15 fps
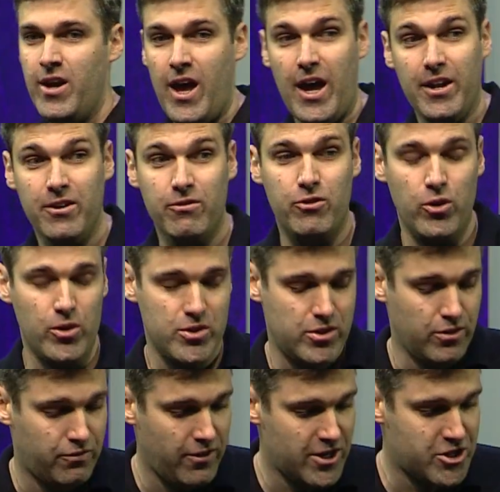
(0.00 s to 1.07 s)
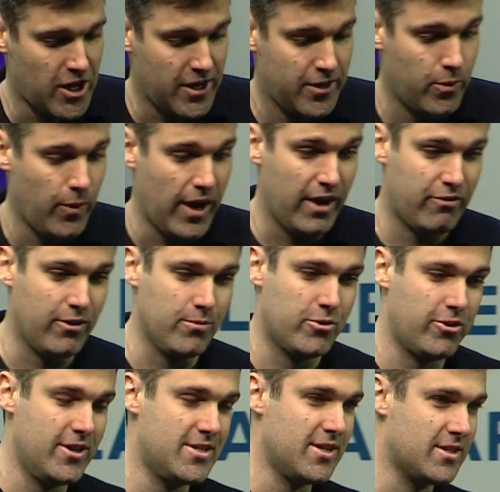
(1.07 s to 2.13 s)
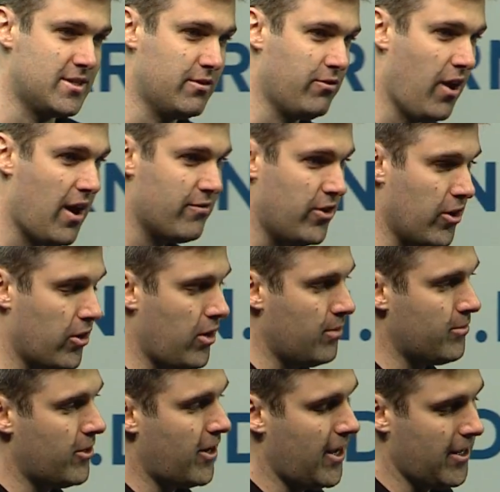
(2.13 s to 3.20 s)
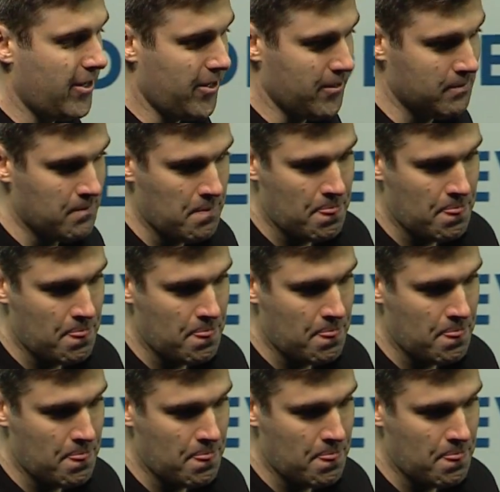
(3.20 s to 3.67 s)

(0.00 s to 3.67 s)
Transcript: and of course your fresh underwear from 365.com.au.